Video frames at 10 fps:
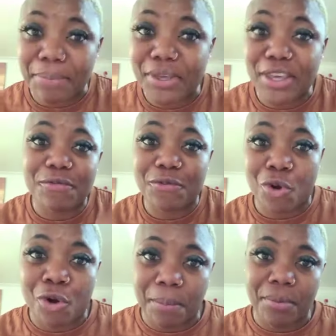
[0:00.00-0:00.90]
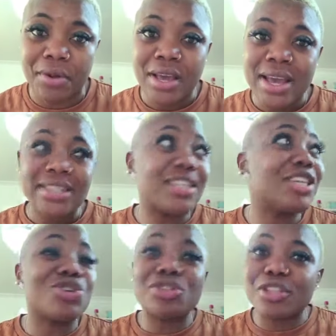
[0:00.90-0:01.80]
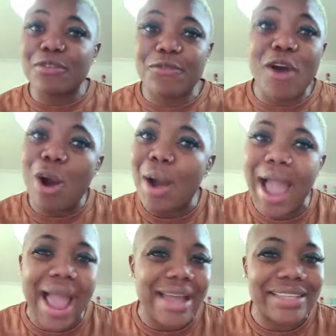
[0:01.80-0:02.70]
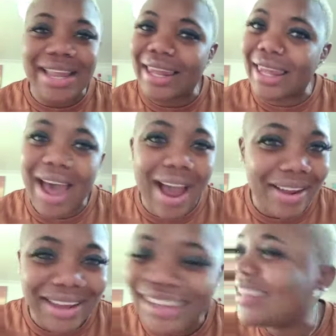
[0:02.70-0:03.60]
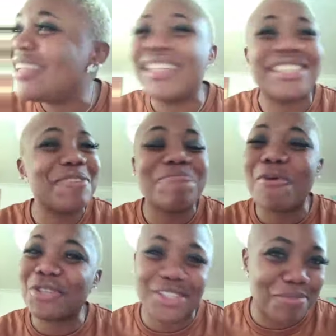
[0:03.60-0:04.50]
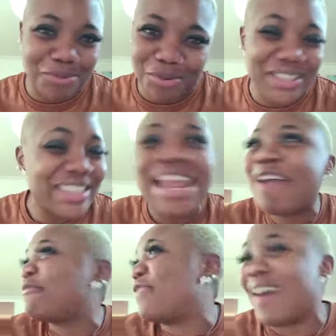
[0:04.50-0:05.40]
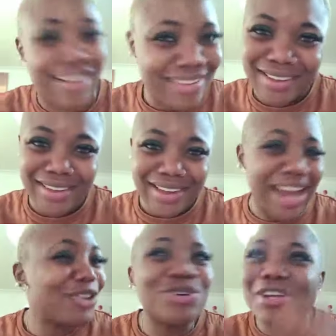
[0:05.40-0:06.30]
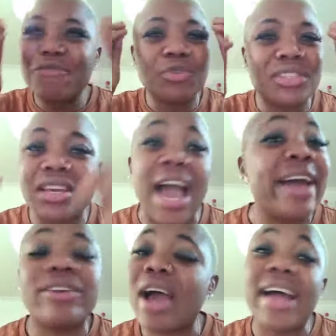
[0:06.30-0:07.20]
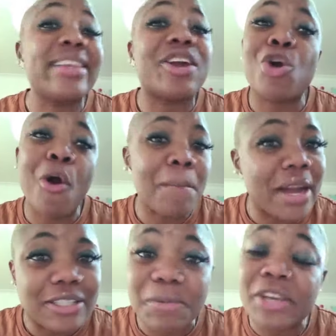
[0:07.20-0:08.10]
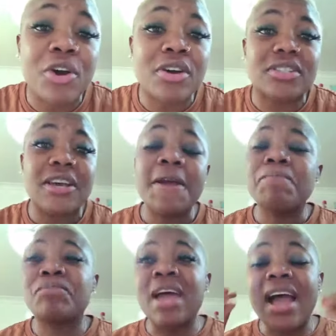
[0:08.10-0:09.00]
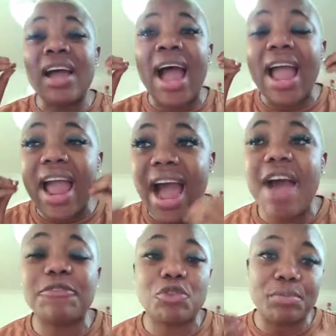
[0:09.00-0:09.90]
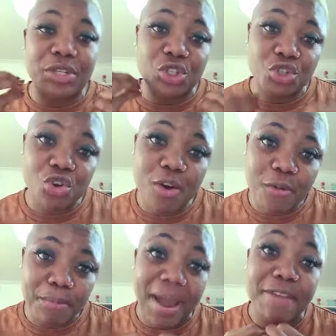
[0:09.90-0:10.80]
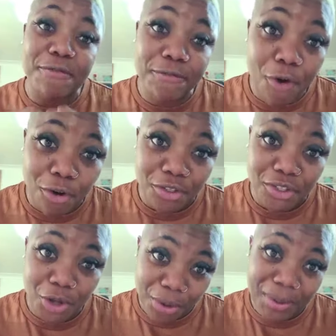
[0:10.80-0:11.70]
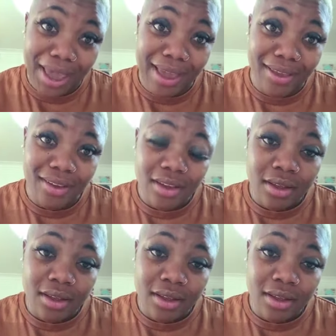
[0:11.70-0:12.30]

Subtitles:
my picking for up. Say something for our head. La. It is impossible. Never. I don't even. And at the command, because that I have to be strong by force. Okay.